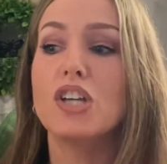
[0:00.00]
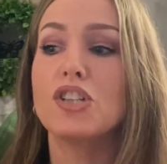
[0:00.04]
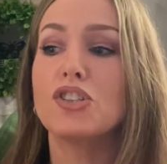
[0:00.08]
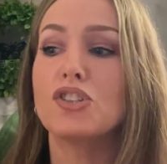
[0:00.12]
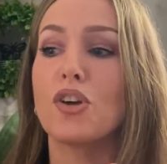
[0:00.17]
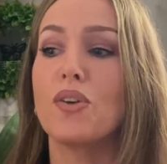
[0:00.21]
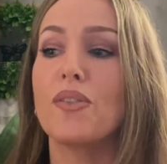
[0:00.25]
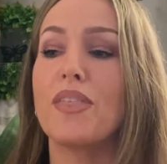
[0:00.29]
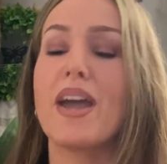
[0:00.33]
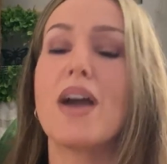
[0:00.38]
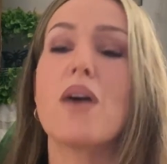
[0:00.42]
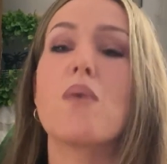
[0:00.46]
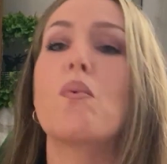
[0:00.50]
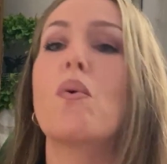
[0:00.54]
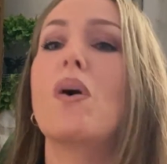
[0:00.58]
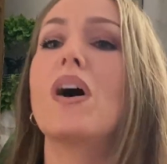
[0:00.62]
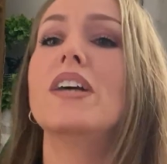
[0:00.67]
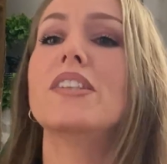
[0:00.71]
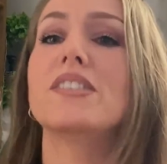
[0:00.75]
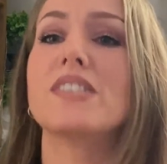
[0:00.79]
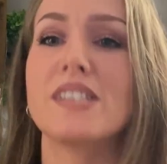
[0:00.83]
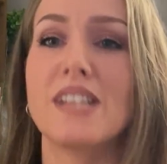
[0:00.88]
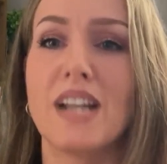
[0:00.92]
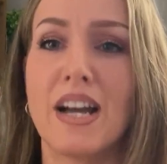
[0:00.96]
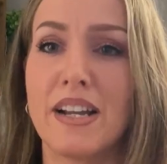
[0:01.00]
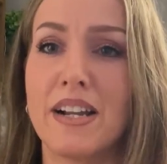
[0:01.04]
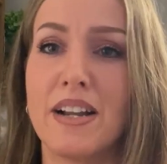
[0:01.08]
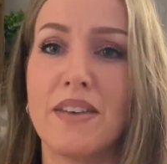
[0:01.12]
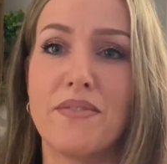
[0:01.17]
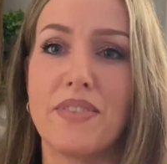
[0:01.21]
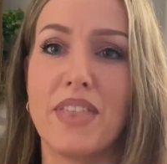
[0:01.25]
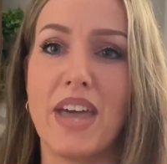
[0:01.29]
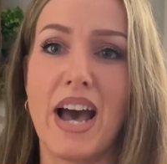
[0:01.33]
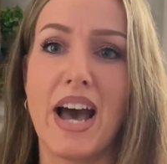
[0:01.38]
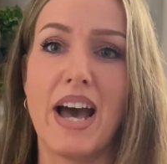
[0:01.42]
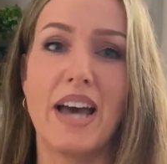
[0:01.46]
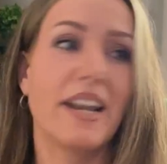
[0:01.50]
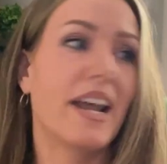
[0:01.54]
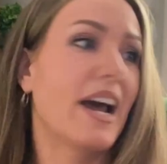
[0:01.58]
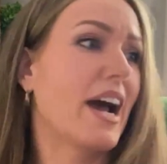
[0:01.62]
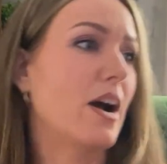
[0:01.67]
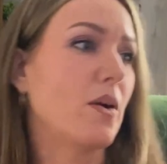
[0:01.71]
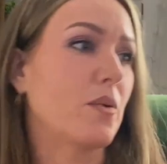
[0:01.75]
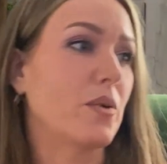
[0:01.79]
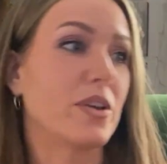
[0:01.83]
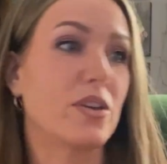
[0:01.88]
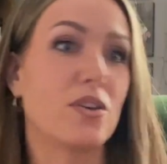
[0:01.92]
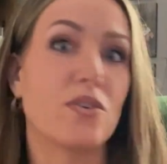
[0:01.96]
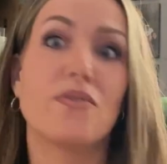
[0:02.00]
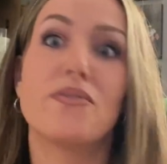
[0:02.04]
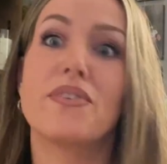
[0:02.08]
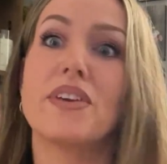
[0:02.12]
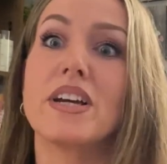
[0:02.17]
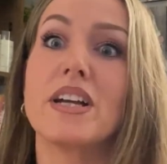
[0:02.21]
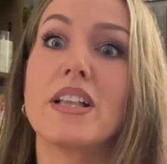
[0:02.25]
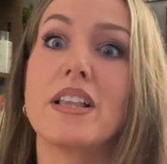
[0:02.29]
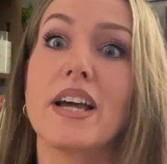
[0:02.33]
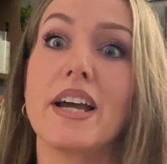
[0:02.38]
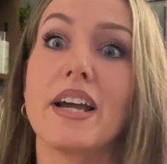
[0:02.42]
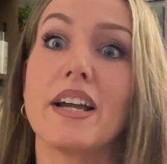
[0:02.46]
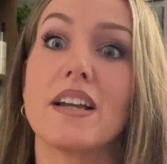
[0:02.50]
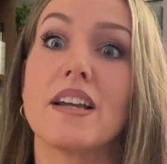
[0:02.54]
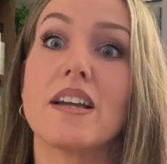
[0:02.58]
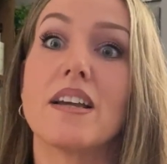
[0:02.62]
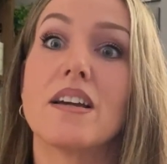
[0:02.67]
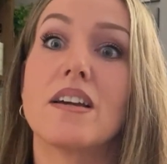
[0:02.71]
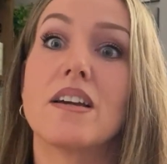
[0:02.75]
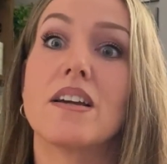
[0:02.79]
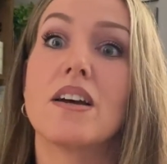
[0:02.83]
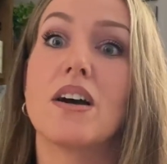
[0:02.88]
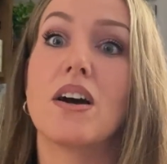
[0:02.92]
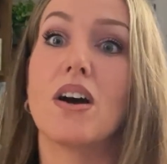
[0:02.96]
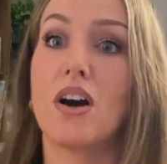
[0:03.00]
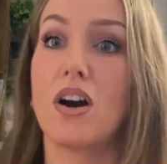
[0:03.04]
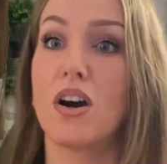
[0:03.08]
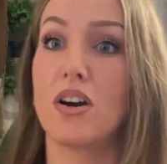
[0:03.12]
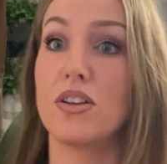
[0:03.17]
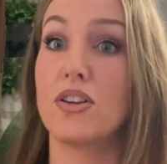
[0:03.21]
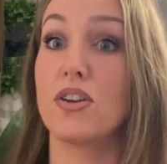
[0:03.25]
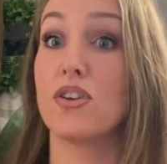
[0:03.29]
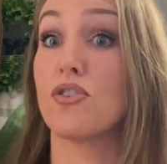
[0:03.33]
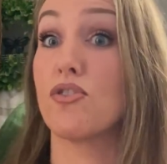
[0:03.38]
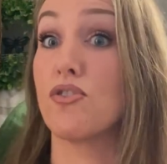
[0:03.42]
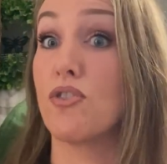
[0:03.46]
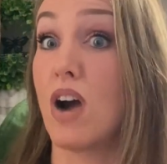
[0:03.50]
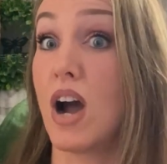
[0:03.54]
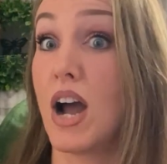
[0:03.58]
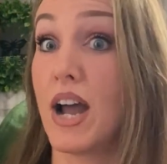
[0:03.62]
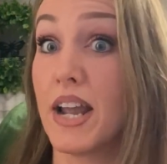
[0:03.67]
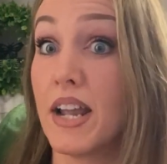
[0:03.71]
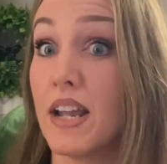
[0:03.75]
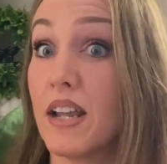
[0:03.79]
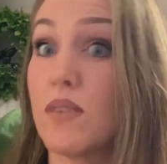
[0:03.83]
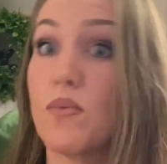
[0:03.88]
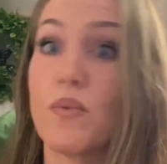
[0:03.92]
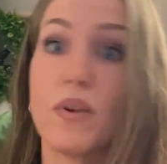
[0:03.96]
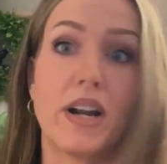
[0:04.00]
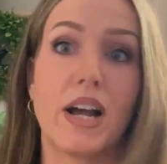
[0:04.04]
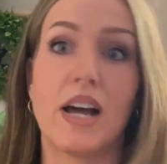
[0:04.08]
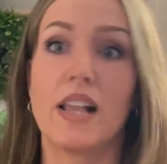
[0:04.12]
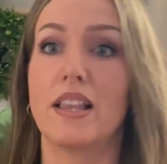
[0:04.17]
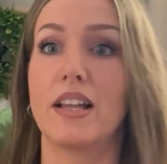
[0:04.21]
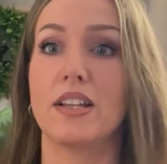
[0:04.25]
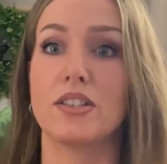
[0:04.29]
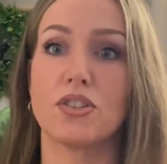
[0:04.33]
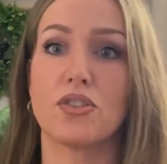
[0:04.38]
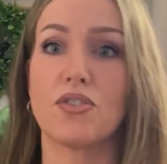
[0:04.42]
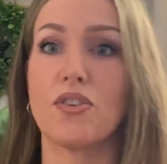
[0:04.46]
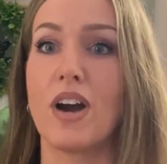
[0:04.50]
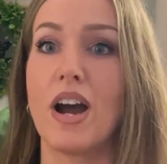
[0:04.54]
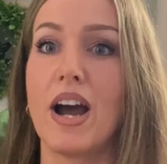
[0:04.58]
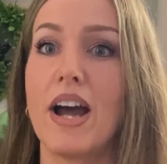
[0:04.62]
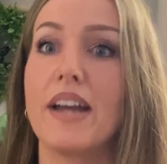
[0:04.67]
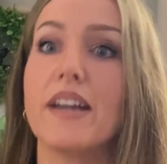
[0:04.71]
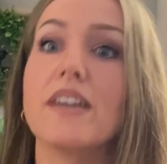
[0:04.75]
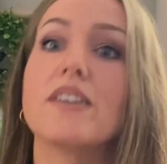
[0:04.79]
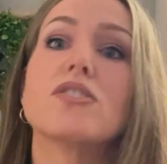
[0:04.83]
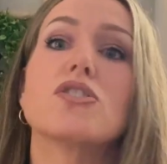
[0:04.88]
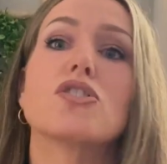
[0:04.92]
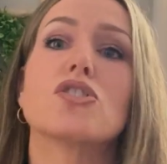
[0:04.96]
So there was none of that. How are you feeling? Are you crying? We're not allowed to cry.